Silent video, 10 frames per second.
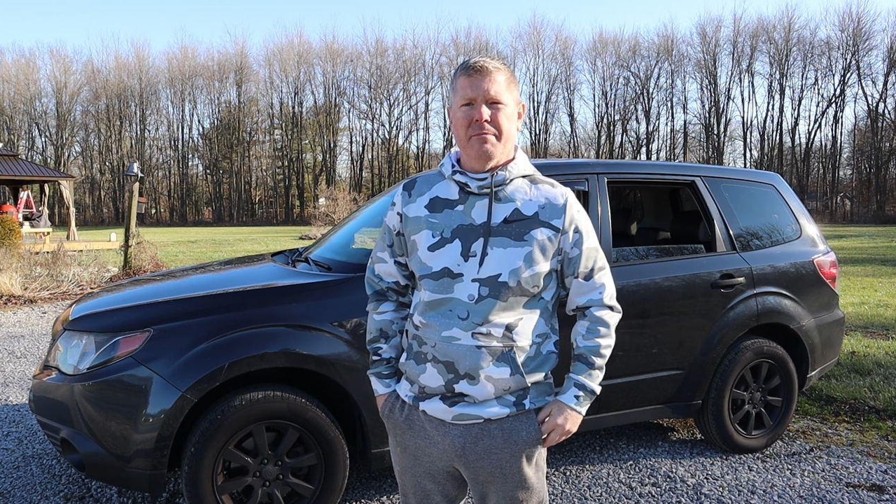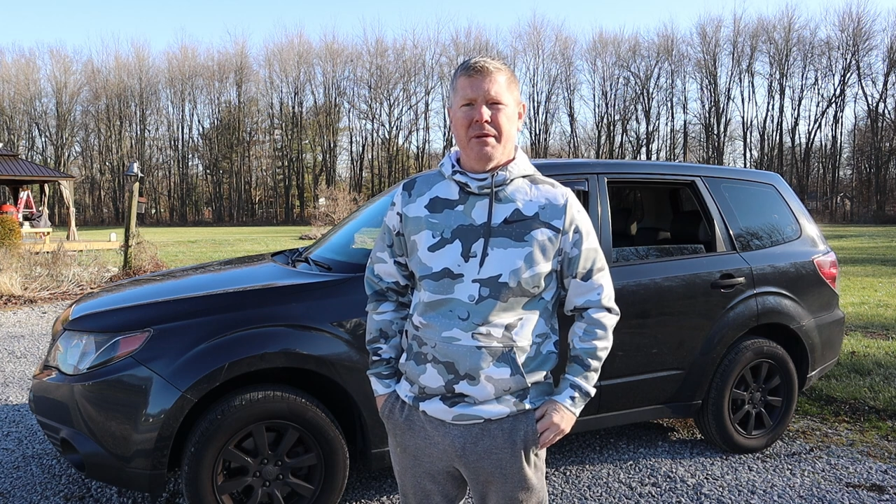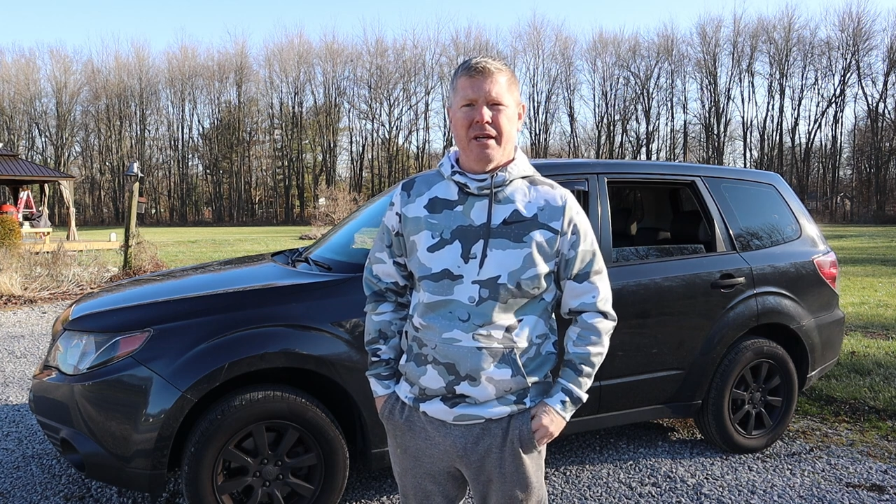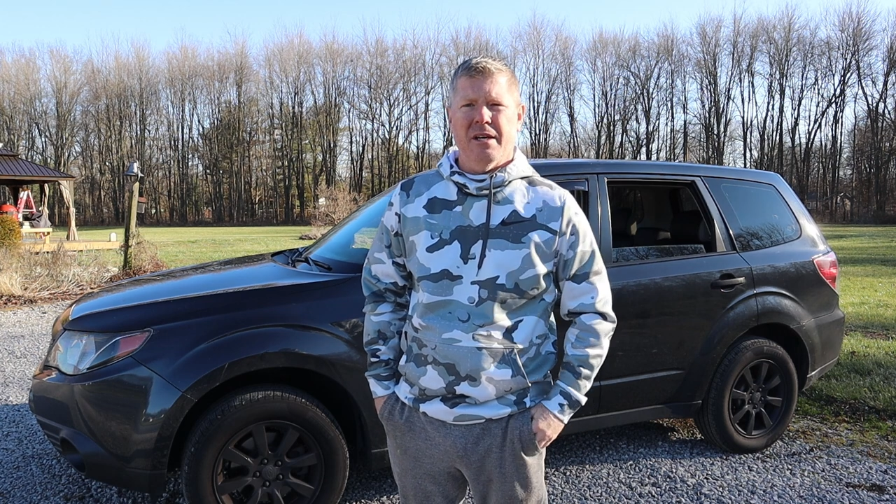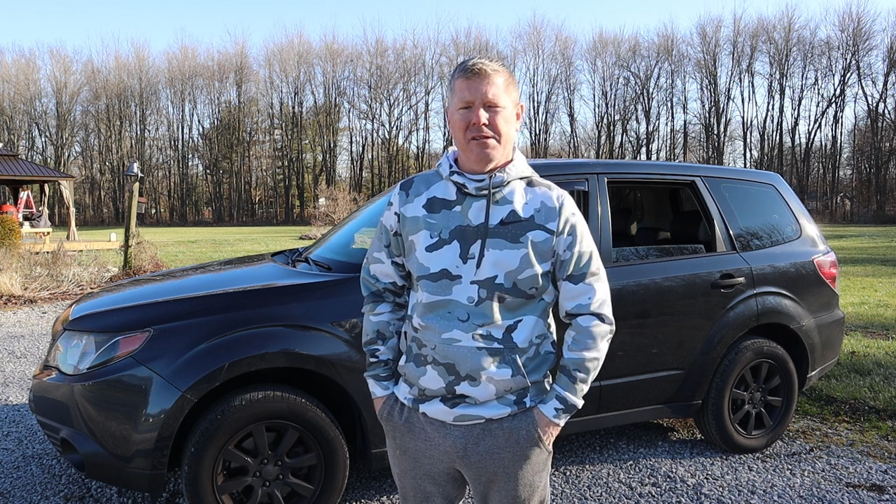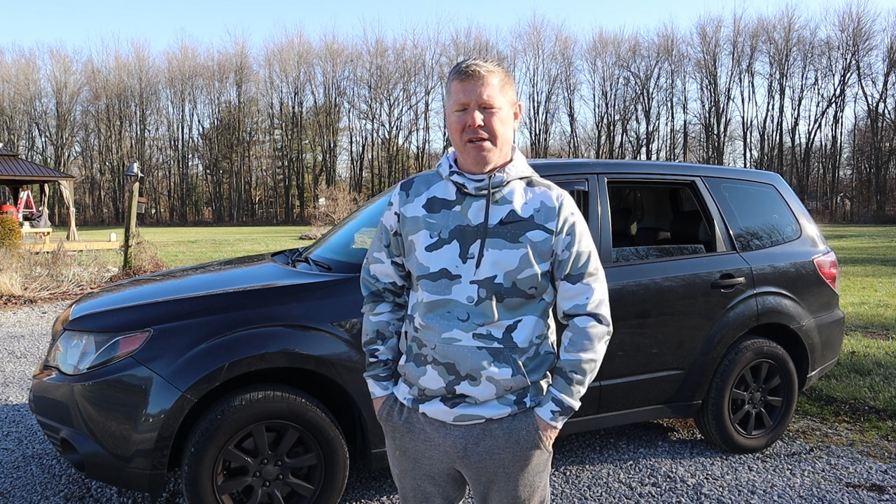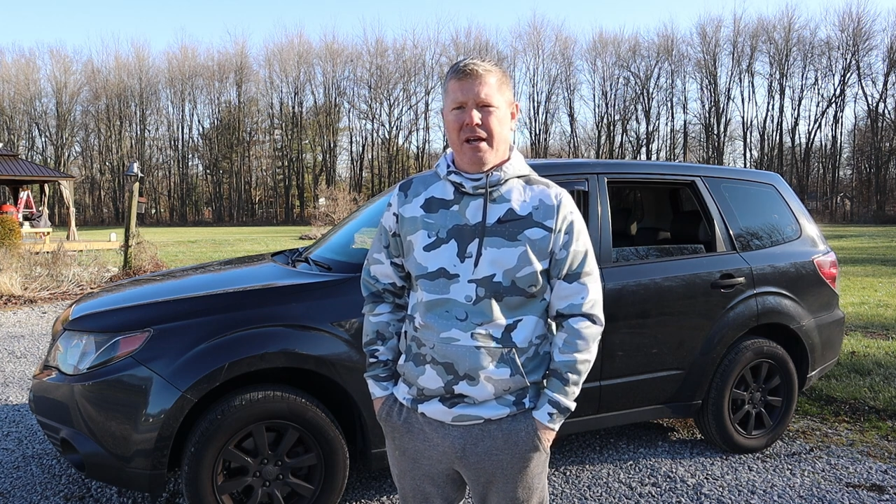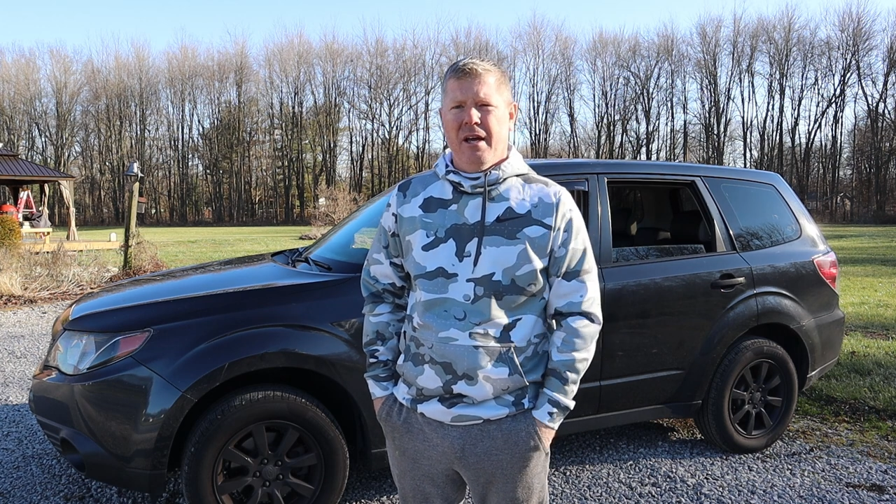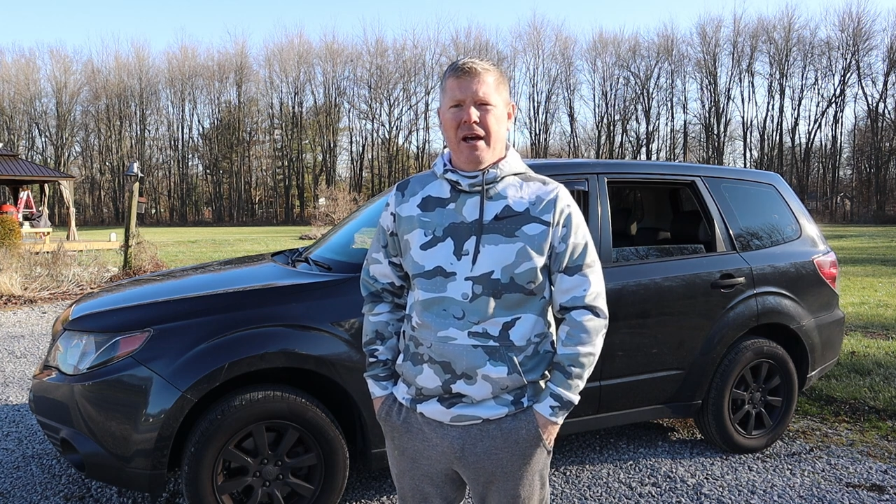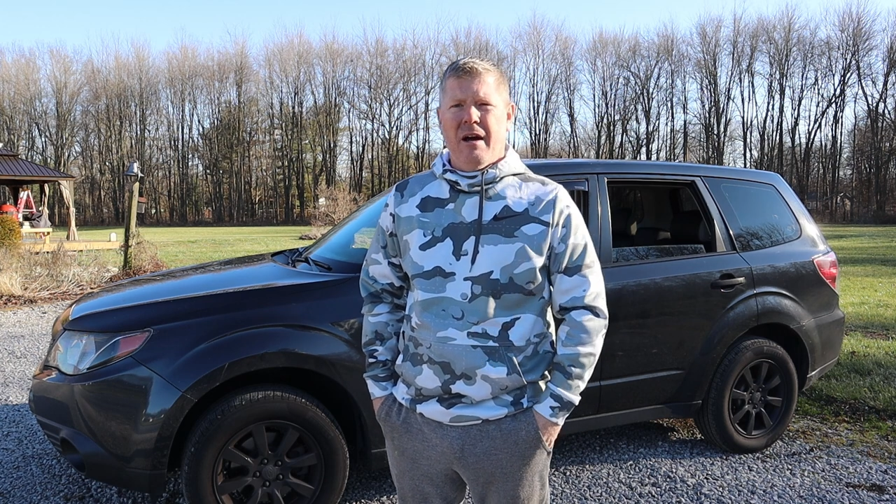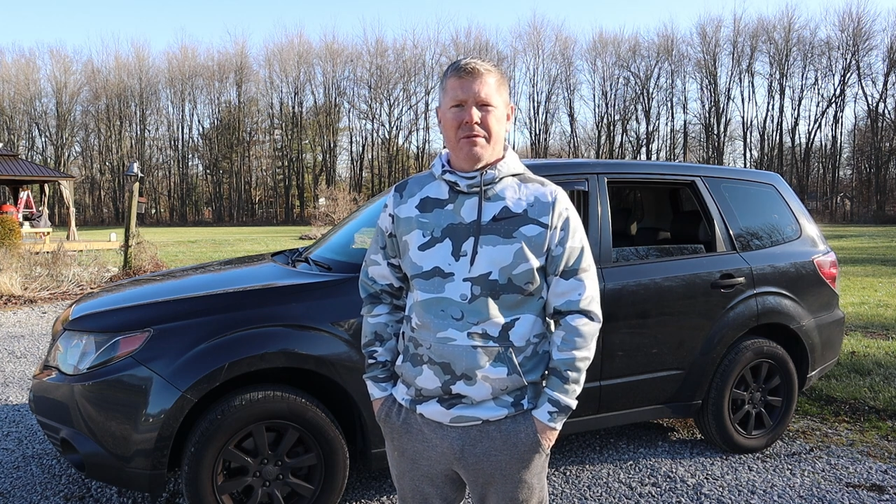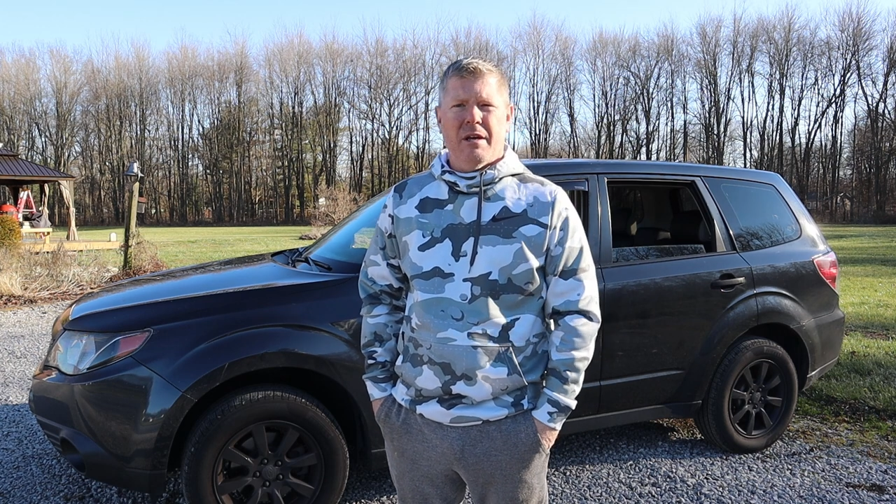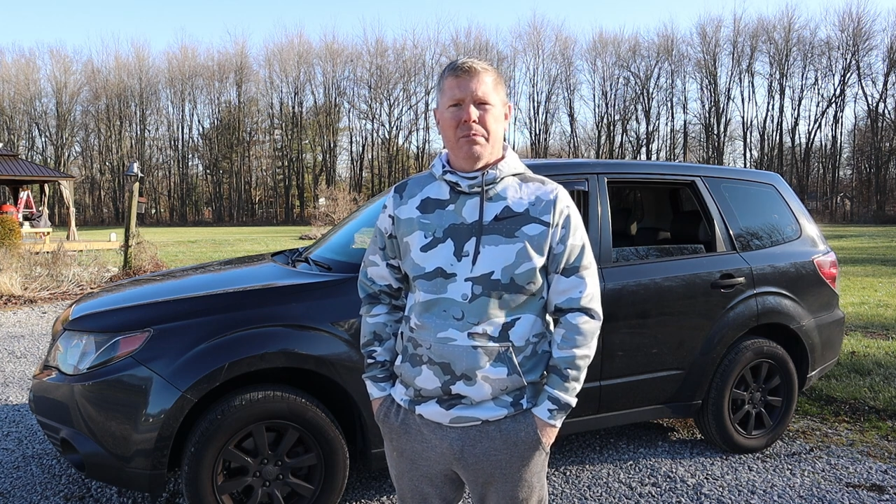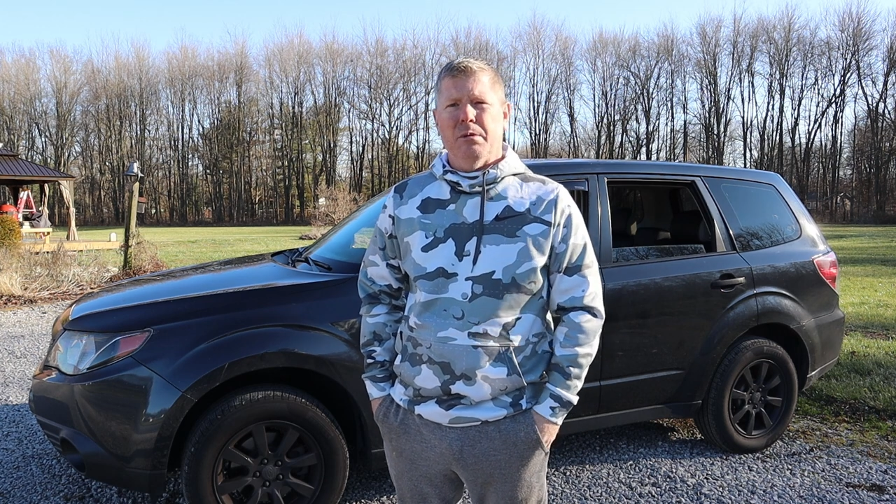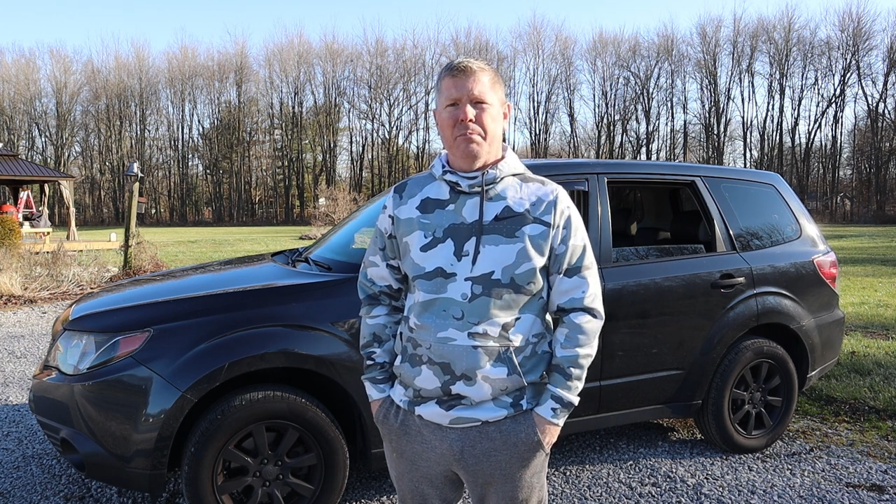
it because I was able